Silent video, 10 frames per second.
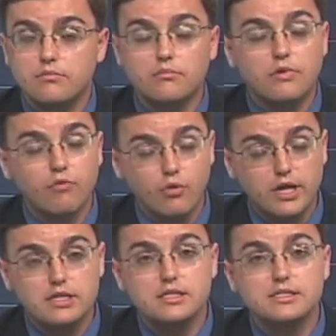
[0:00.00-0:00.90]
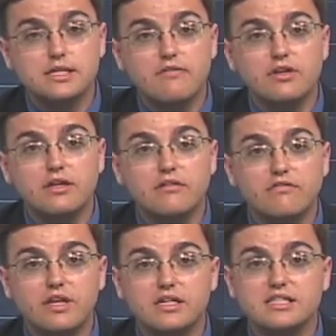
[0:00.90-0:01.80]
Before 1970,
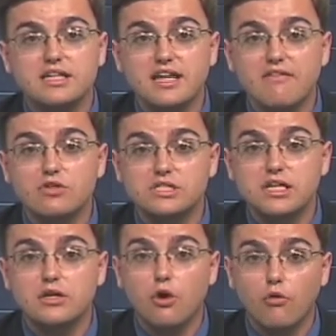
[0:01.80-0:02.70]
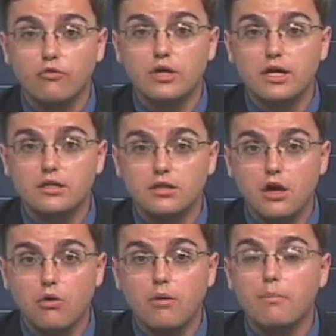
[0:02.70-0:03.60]
Phoenix had never seen an overnight
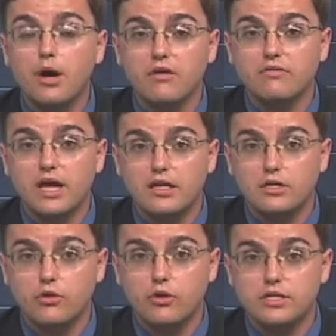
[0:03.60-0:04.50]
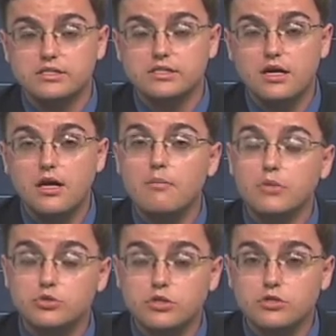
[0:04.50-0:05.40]
low above 90 degrees.
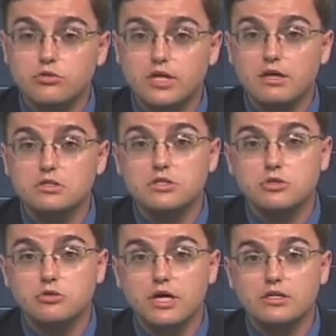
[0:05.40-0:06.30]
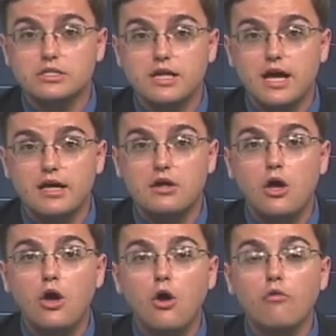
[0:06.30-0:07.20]
Between 2000 and 2009,
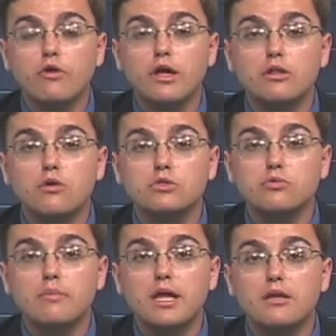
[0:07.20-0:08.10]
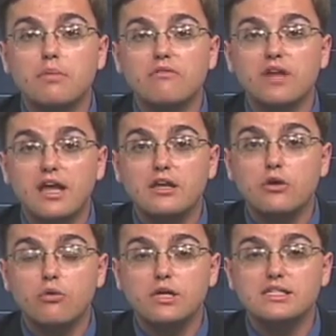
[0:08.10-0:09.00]
overnight lows remained above 90
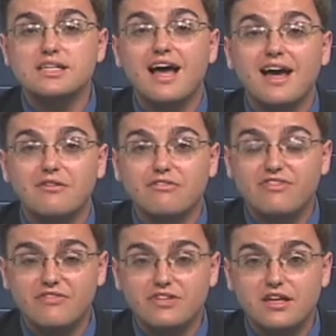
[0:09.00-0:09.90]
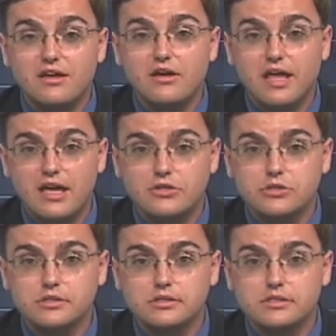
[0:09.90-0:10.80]
degrees on 50
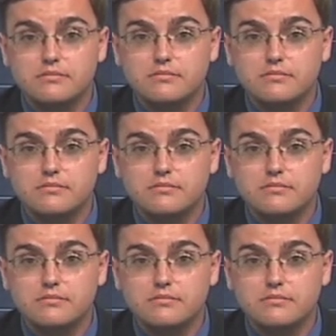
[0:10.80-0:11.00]
occasions.